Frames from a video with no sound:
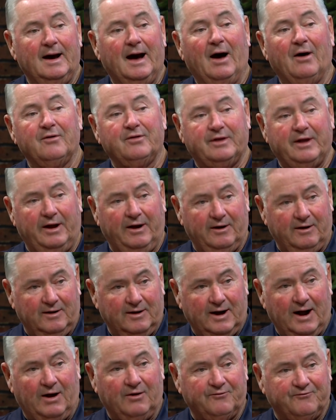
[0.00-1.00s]
out
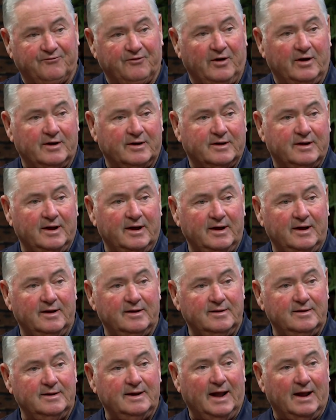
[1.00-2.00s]
there, out front,
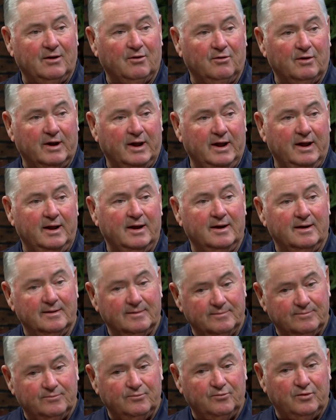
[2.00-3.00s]
not only
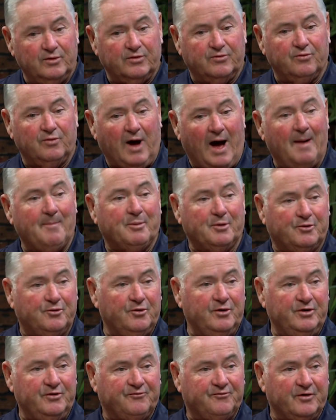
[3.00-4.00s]
with
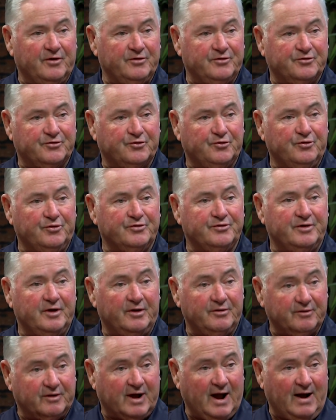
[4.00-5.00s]
opportunities for other schools and
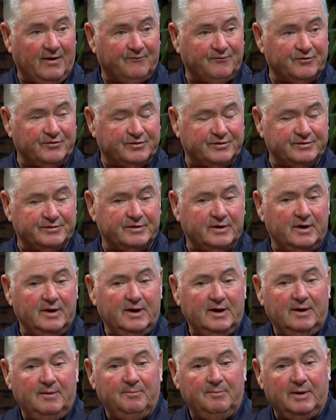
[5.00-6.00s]
other conferences,
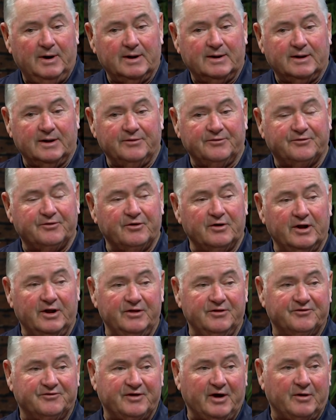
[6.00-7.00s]
but certainly in
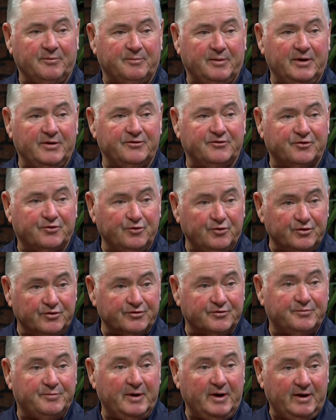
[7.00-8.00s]
the South Bend schools
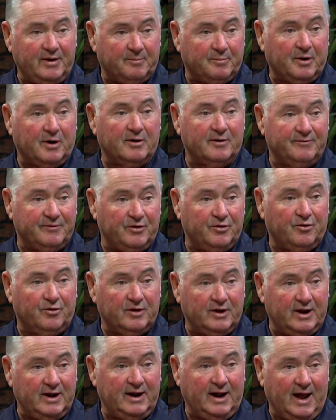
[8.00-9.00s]
being a part of the
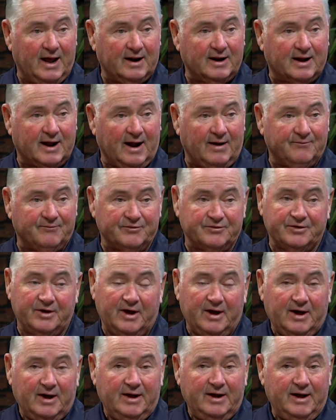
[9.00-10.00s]
Northern Indiana Conference,
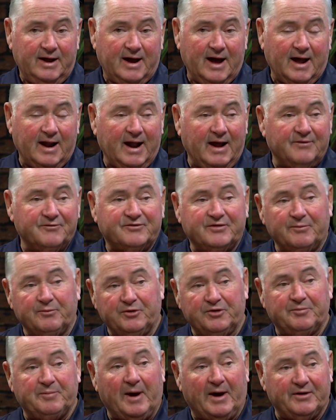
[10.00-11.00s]
you got to have some
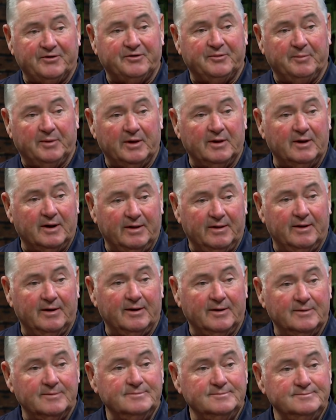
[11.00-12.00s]
responsibility there.